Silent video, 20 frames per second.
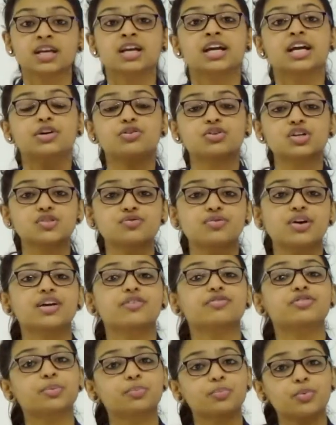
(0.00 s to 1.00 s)
It was one
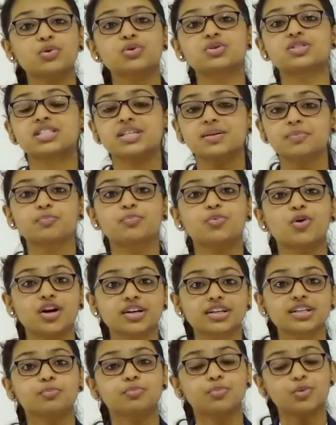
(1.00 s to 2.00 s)
of the most
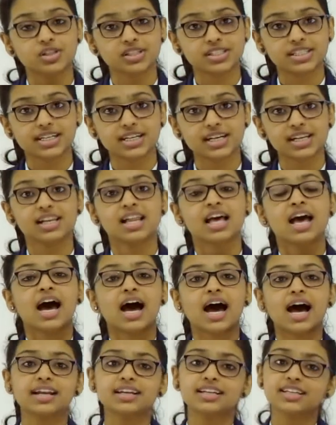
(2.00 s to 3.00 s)
important political
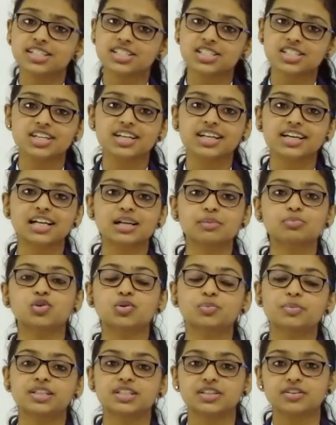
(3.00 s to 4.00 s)
and historical
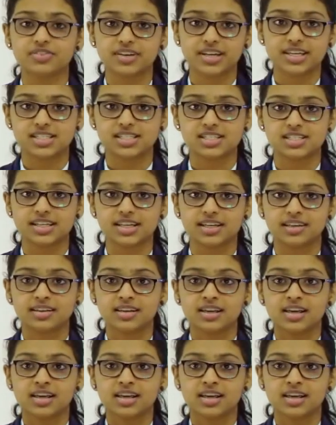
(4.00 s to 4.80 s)
movement of history.